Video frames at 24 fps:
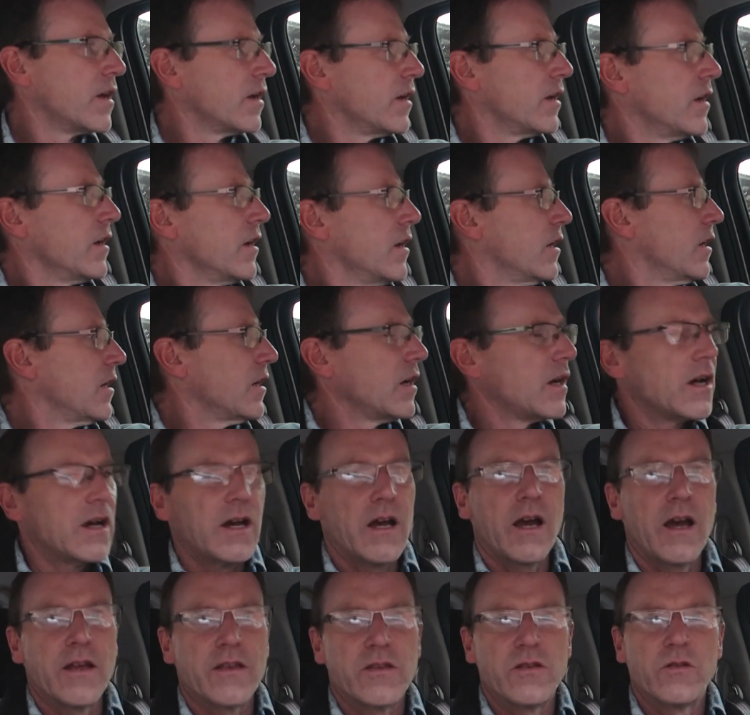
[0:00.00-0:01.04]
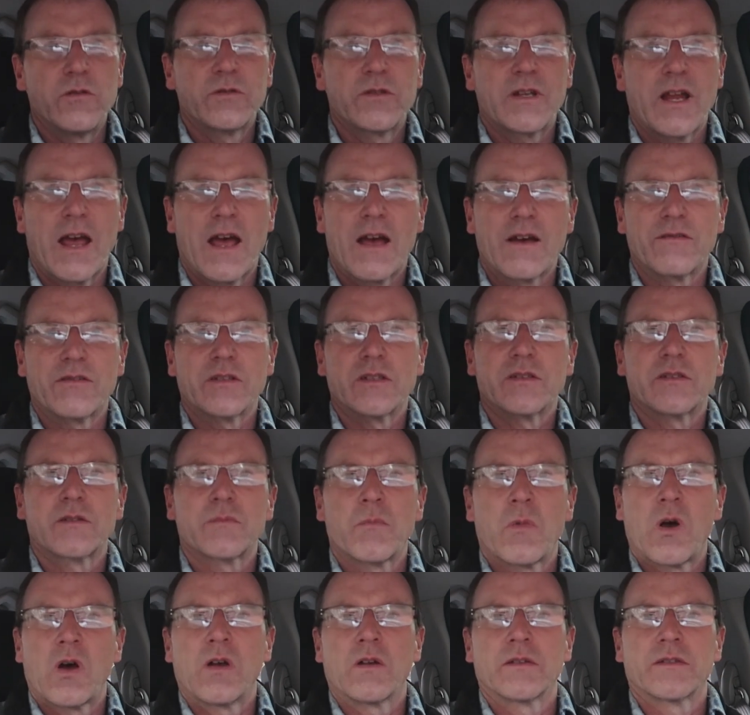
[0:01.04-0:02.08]
I used to have a
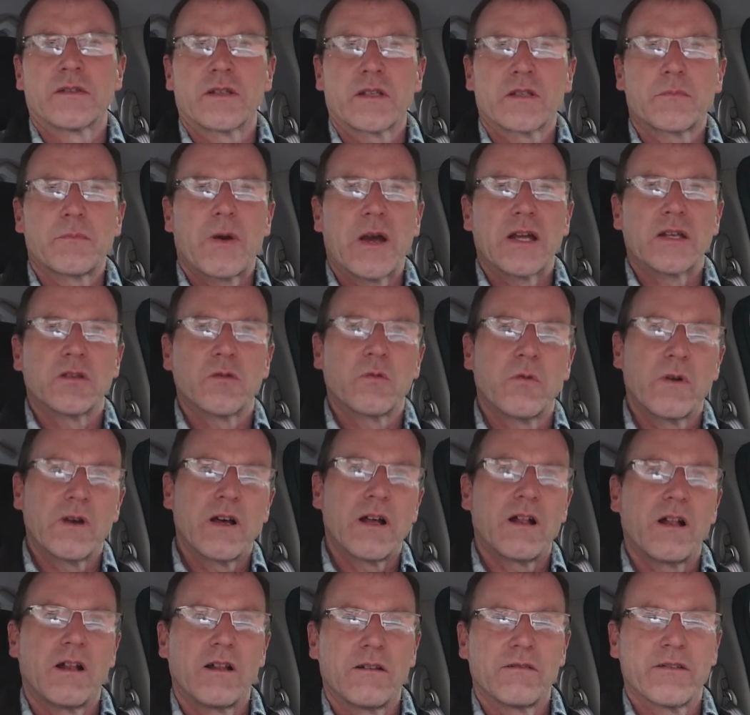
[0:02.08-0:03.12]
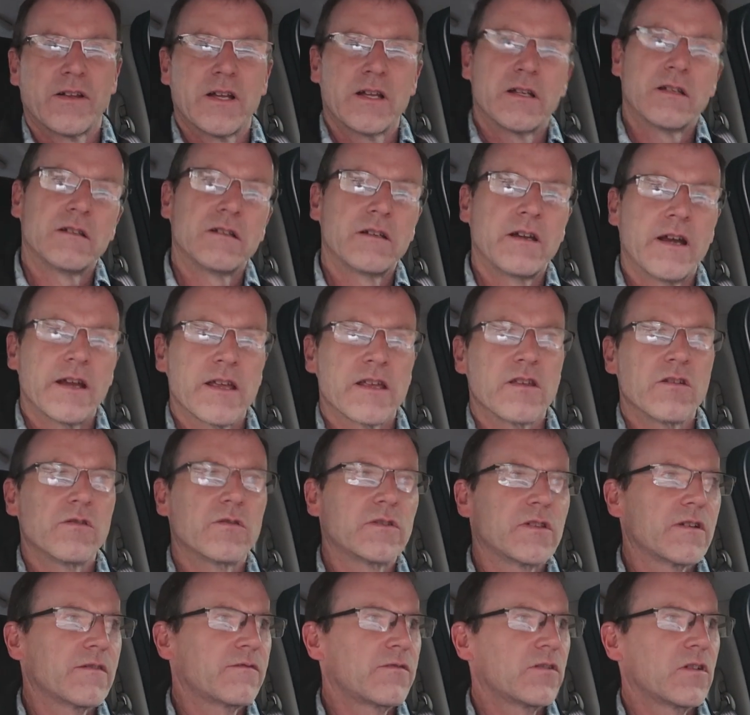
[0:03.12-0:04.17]
small 6x12. I
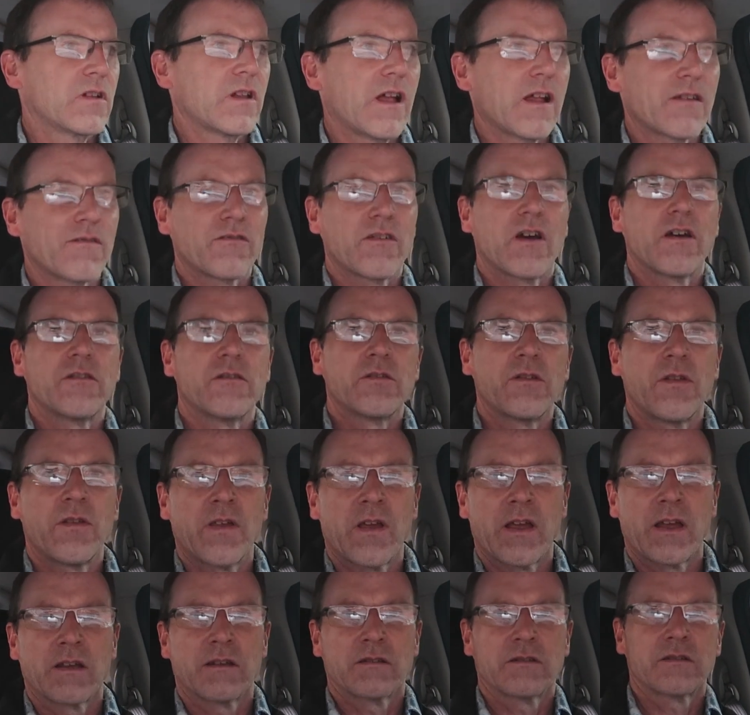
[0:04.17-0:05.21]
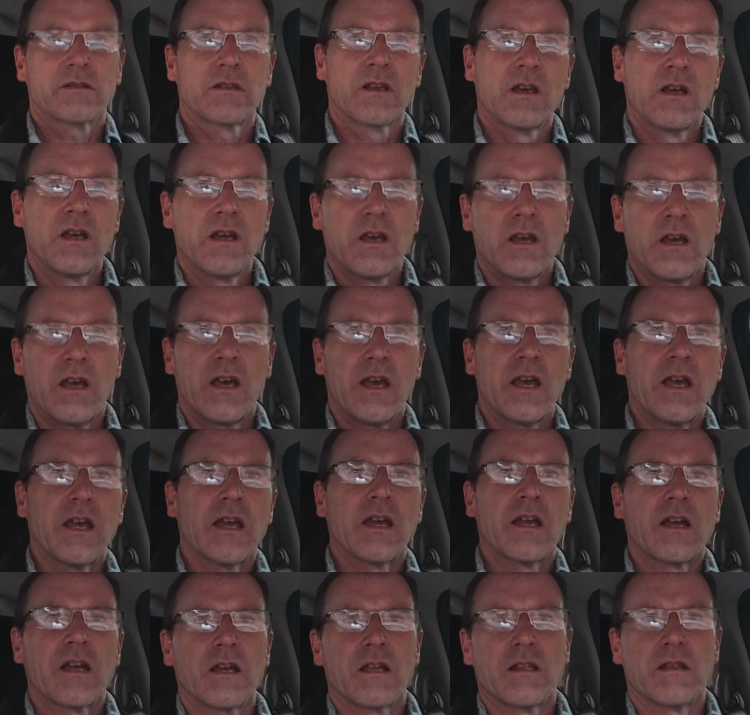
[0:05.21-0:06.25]
used it for a lot of other things,
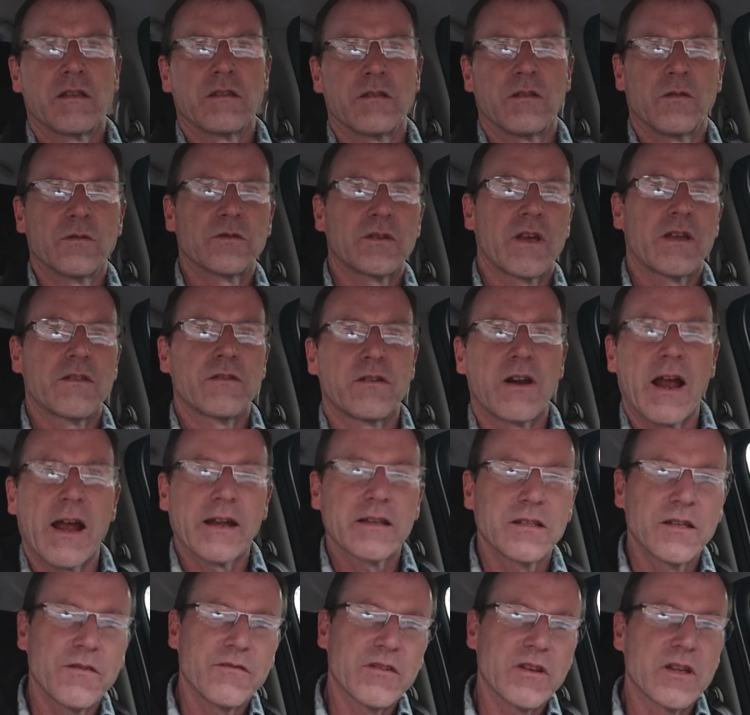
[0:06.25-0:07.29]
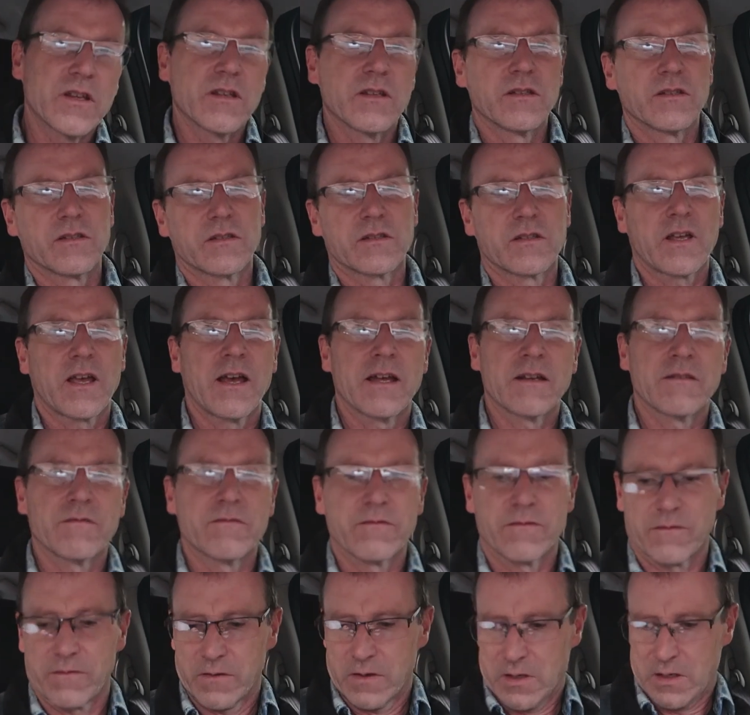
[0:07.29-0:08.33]
and those other activities kind
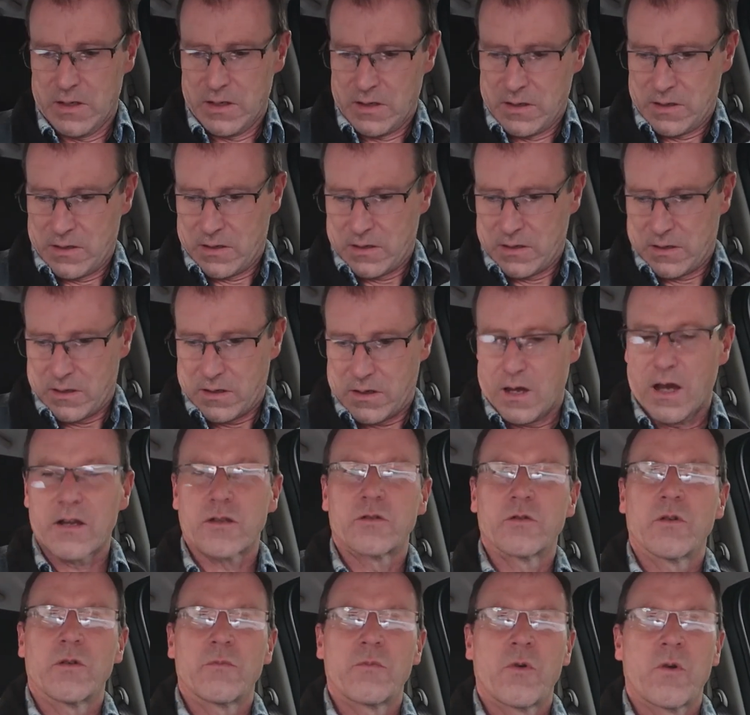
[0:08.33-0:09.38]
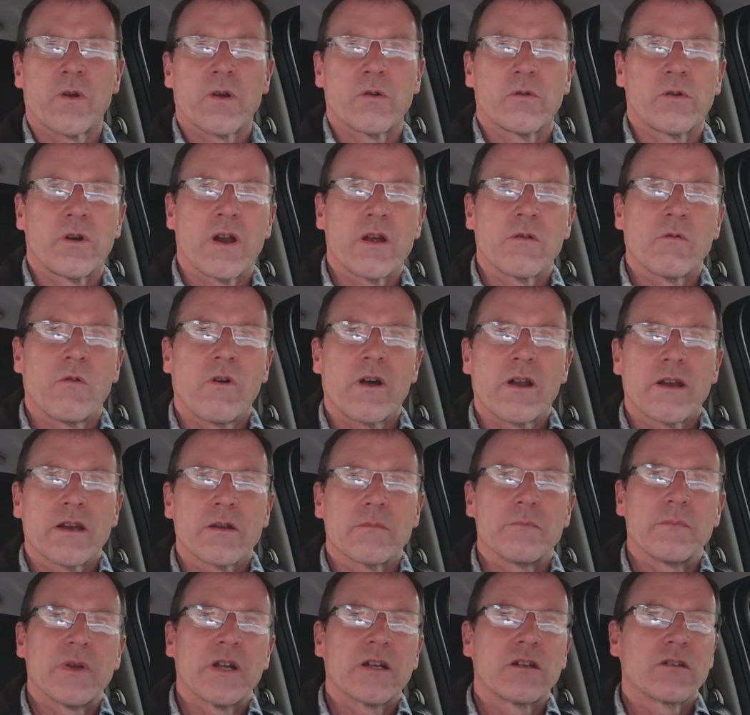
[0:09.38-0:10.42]
of got to a point where I
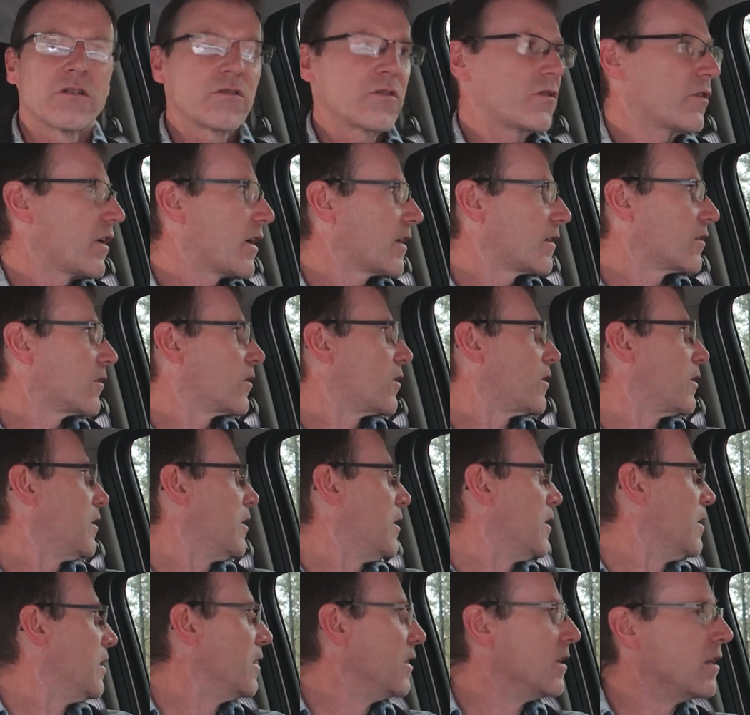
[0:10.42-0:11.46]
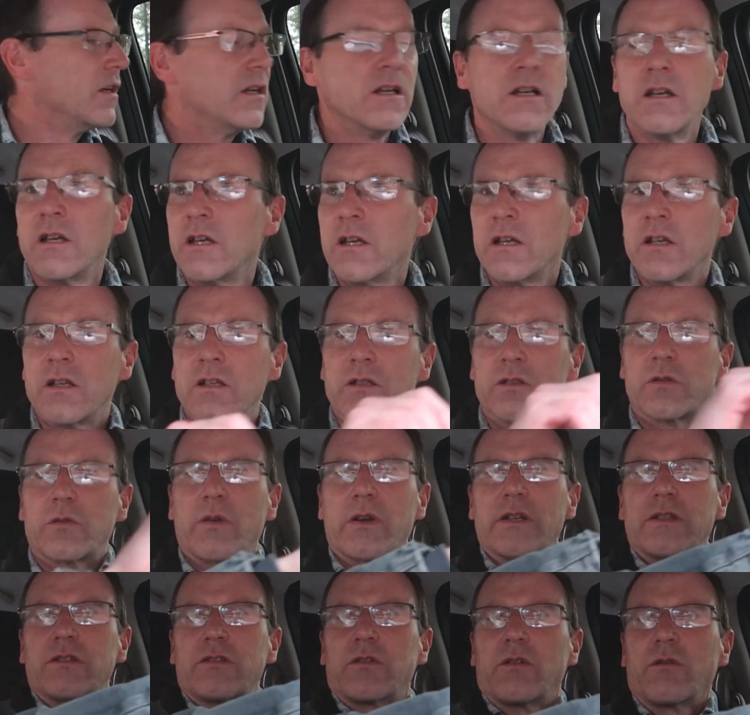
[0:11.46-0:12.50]
wanted a bigger trailer.
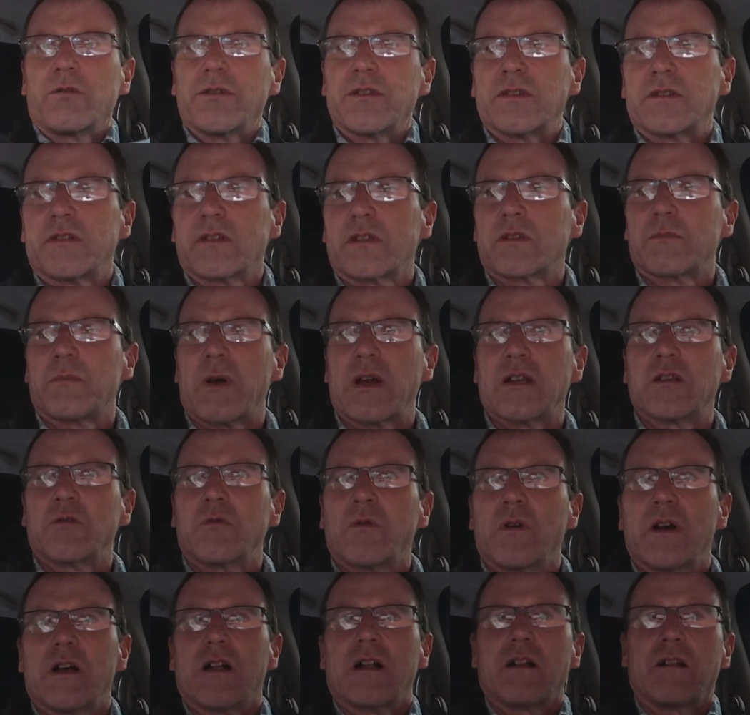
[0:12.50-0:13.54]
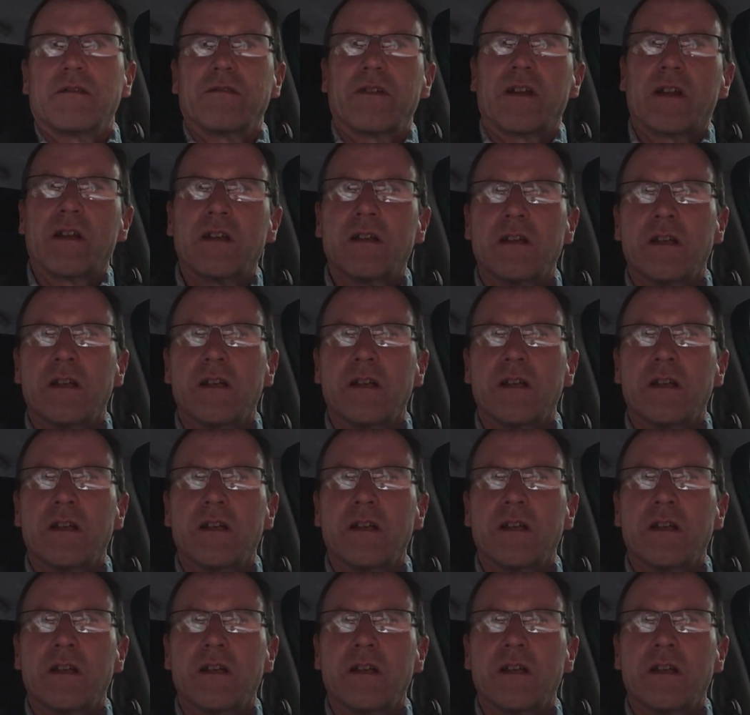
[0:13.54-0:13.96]
So I sold the 6x12